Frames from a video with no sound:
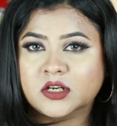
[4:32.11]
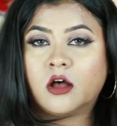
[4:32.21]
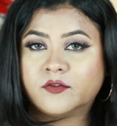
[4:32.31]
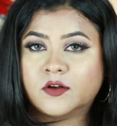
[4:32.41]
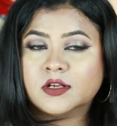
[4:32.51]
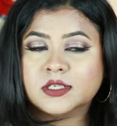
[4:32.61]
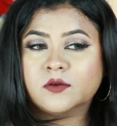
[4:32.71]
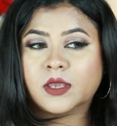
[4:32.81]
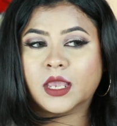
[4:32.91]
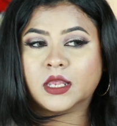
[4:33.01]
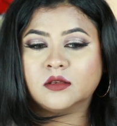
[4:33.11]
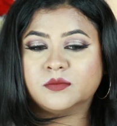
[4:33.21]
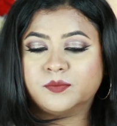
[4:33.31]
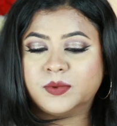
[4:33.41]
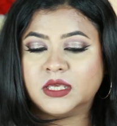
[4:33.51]
Of course, you
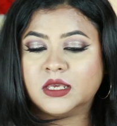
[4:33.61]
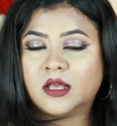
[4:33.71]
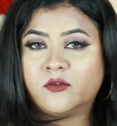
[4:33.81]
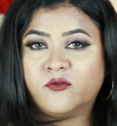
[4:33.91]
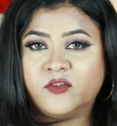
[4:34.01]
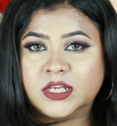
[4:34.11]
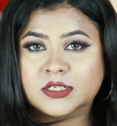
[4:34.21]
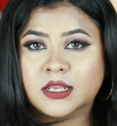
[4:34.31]
can be a bit